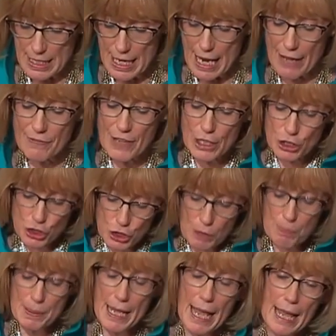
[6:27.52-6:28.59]
and they
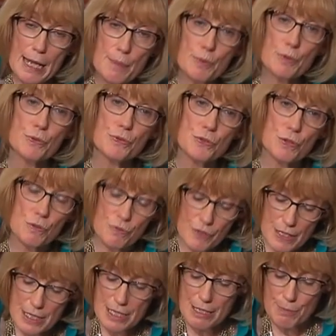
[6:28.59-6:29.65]
should be able to
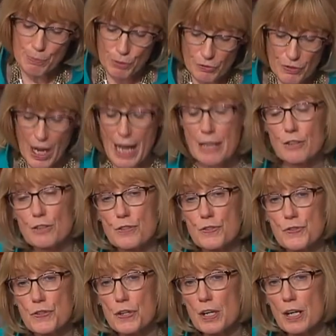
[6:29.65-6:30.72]
visit
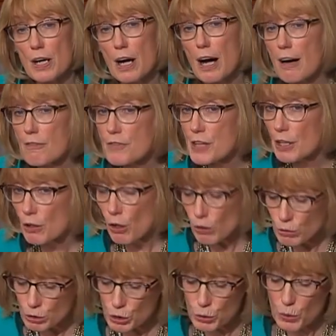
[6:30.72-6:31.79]
providers of their
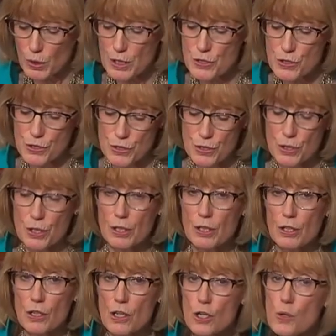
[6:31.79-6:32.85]
own choice
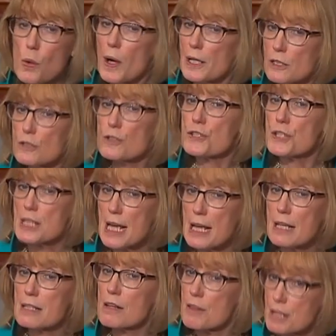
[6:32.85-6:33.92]
who
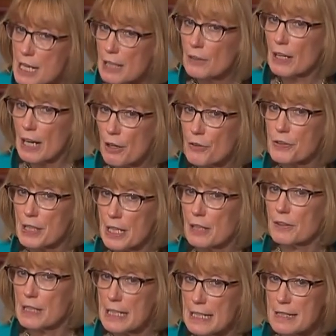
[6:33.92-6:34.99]
understand their health
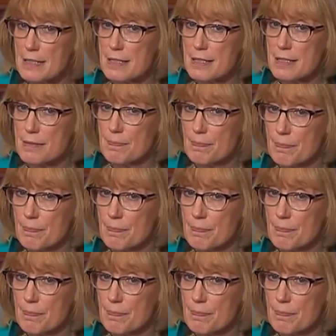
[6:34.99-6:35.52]
care needs.